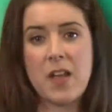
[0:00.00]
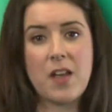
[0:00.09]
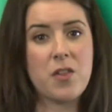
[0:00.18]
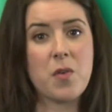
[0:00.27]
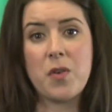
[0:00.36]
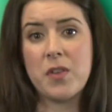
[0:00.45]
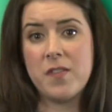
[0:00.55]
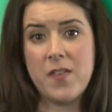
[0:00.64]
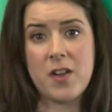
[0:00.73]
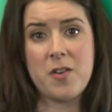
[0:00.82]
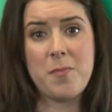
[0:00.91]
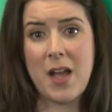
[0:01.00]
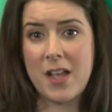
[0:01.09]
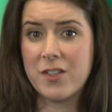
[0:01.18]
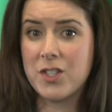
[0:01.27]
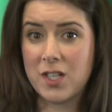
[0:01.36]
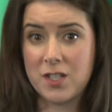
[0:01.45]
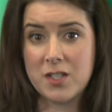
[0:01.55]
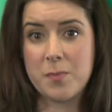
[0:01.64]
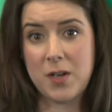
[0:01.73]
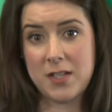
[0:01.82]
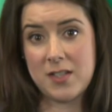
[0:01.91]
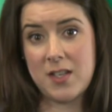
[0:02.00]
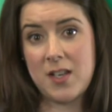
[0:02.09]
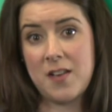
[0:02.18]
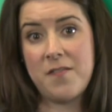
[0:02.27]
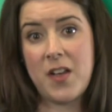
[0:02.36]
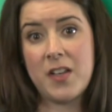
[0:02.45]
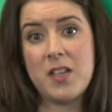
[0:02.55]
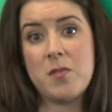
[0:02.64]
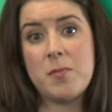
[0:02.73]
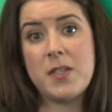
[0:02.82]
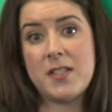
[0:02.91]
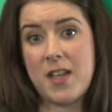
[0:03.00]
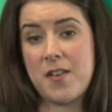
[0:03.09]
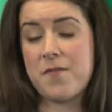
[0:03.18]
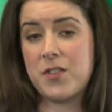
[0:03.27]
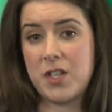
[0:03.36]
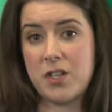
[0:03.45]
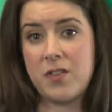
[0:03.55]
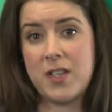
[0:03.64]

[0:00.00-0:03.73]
found there were only very mild changes present and felt he would be safe for general